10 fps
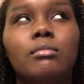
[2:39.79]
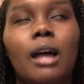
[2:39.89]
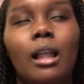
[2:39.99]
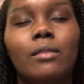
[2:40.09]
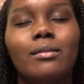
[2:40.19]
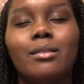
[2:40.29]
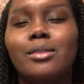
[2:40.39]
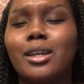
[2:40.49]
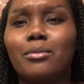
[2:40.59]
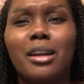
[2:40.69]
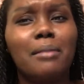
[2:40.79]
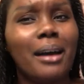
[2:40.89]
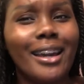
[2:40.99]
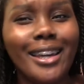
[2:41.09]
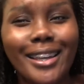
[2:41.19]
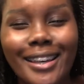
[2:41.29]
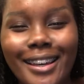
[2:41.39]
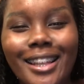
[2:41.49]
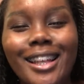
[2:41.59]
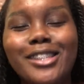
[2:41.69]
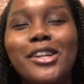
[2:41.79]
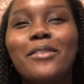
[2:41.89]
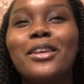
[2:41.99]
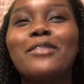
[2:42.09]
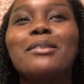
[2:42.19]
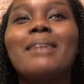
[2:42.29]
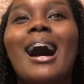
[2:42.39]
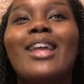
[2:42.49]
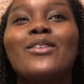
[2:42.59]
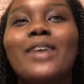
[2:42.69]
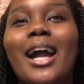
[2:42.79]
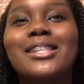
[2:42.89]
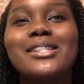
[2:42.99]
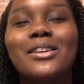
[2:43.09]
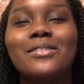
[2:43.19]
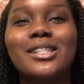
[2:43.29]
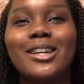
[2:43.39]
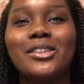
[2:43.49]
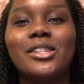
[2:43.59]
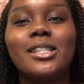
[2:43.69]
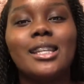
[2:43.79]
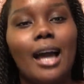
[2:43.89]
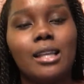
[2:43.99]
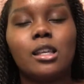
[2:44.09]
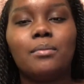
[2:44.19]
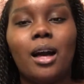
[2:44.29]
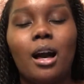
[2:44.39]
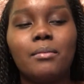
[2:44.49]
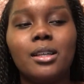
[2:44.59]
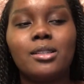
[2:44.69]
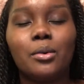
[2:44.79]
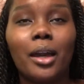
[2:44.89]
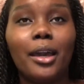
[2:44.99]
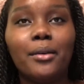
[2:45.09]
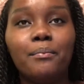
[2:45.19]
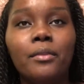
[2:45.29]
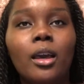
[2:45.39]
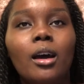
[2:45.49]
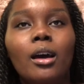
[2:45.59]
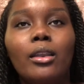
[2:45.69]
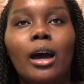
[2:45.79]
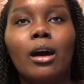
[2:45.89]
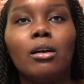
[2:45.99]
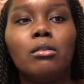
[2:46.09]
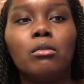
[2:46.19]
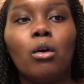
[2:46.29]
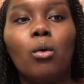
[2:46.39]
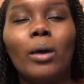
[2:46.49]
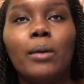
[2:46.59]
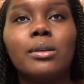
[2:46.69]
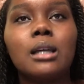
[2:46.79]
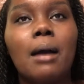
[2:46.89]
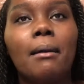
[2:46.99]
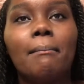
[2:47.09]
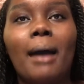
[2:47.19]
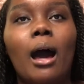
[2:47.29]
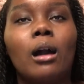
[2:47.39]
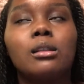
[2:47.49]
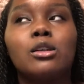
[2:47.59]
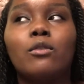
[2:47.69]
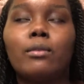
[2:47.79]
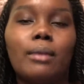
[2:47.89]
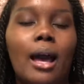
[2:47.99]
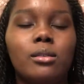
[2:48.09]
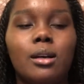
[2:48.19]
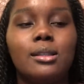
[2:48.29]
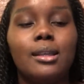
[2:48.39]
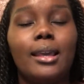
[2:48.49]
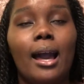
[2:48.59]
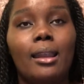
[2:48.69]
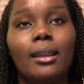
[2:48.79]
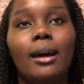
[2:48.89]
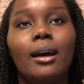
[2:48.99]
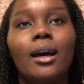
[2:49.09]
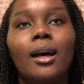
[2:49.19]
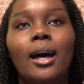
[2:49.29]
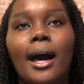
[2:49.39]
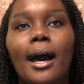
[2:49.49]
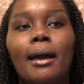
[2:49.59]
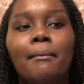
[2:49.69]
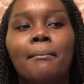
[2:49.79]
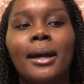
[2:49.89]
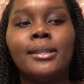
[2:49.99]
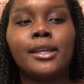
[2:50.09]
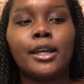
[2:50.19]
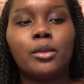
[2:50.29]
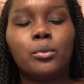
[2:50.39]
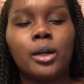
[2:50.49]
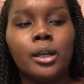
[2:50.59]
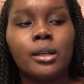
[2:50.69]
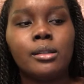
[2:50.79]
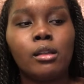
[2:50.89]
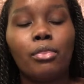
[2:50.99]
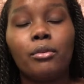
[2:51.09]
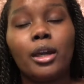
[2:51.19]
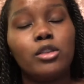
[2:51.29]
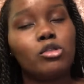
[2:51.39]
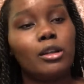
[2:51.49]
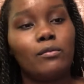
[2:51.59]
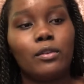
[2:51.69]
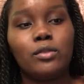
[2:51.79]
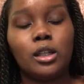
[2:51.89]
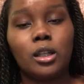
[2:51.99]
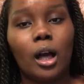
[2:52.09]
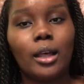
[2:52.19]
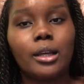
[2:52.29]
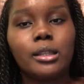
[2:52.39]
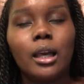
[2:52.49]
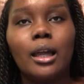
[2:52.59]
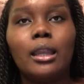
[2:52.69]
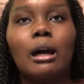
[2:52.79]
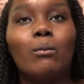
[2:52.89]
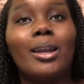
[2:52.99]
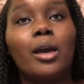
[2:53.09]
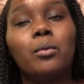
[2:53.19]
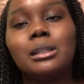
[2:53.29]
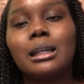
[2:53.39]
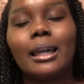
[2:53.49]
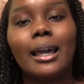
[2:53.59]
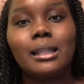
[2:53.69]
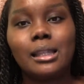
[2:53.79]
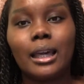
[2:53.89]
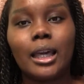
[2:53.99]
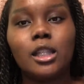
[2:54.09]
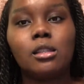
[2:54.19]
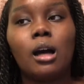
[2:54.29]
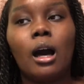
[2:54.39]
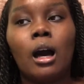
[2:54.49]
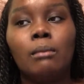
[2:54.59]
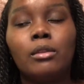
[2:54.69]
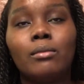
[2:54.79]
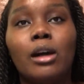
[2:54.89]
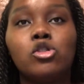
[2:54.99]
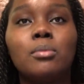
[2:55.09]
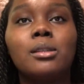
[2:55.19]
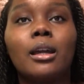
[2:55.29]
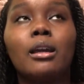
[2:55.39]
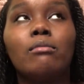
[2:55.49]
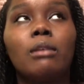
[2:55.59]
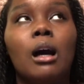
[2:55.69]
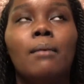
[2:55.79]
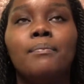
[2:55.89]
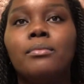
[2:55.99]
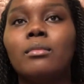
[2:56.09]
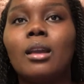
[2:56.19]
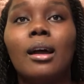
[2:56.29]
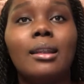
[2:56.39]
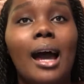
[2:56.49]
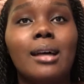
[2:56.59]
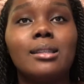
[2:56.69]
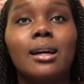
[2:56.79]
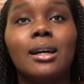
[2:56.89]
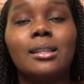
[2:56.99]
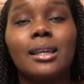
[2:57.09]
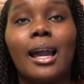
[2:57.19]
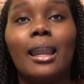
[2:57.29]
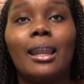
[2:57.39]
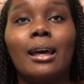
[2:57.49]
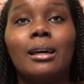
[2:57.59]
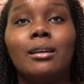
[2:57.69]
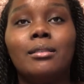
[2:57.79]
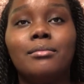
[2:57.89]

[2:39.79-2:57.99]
Halifax. I was like, where am I? Traveling from Halifax, Nova Scotia to Nassau, Bahamas, okay? Now, when I was coming back, so from Nassau to Canada, my ticket was $315. Now, when I was looking at tickets, the round-trip ticket from Nassau to Canada,